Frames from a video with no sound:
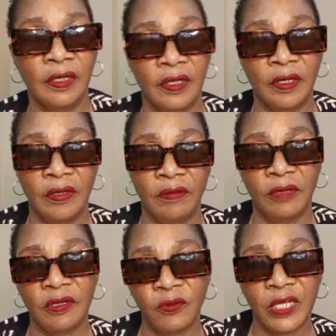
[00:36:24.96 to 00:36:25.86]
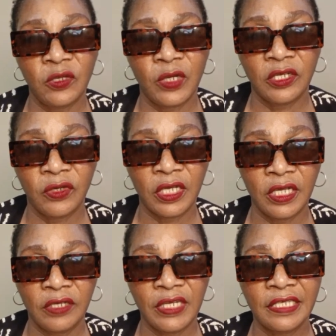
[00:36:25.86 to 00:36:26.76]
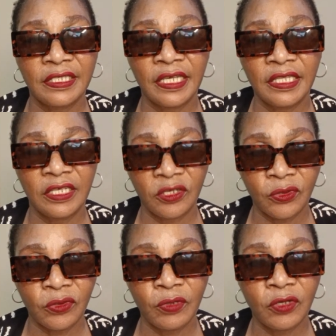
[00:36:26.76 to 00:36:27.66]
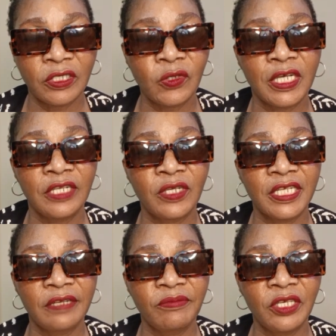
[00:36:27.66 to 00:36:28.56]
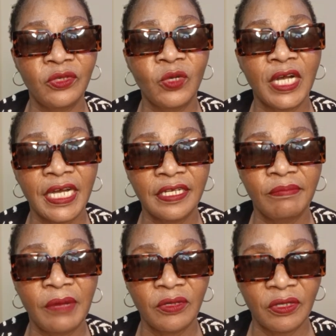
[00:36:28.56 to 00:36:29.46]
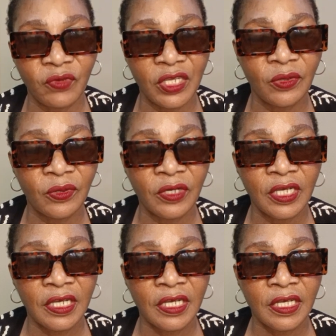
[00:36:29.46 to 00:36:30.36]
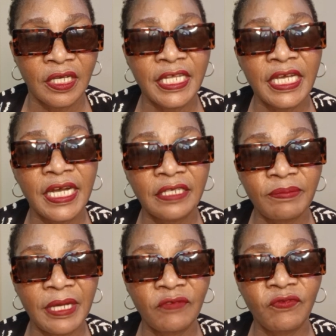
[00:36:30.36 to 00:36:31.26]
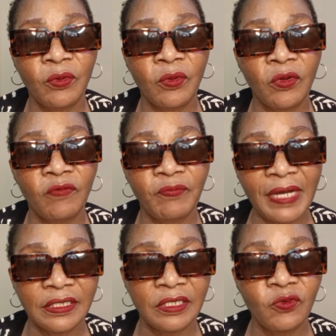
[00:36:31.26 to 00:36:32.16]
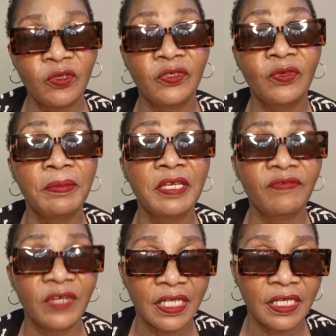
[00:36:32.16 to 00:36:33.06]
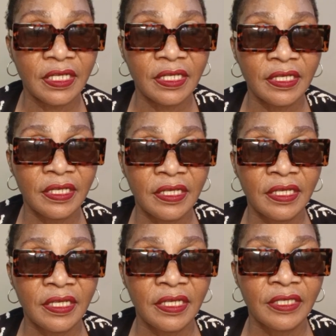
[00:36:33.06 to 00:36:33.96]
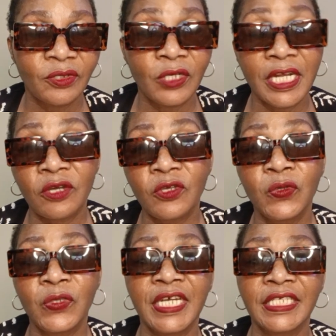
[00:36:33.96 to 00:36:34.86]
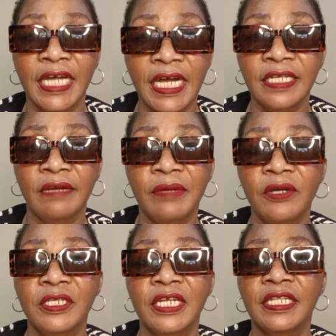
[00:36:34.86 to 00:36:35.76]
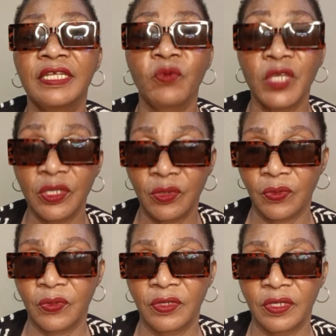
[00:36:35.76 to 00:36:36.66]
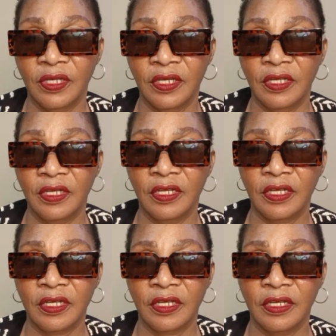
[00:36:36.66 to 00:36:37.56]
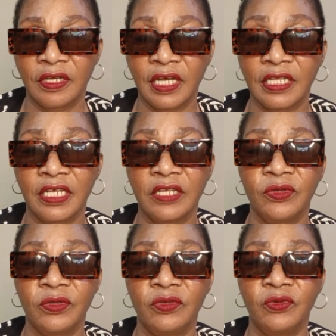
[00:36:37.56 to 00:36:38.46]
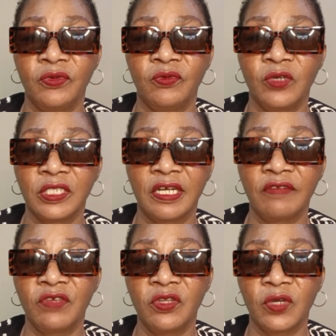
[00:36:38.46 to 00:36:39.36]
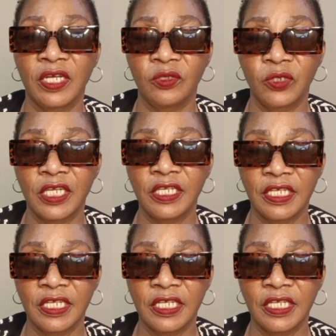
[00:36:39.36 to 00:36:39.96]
Marwa, when you are talking, just say the truth, because you cannot tell me you heard about a widow. The husband of Passy was your best friend. So now you just heard about the widow. And then you watch that video and you shed tears.